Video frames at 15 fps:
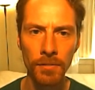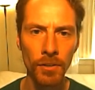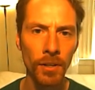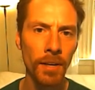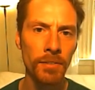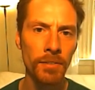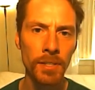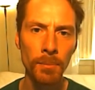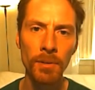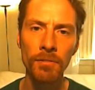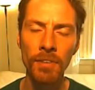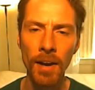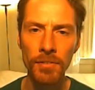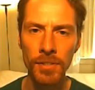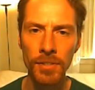If you give someone
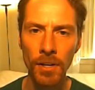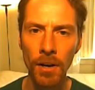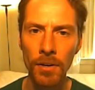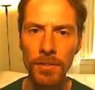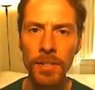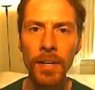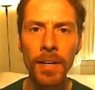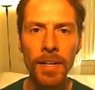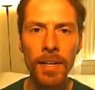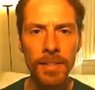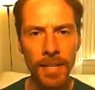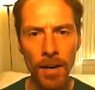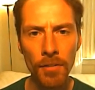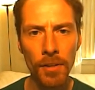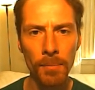5 stars,
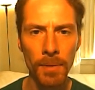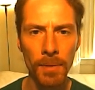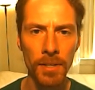tell them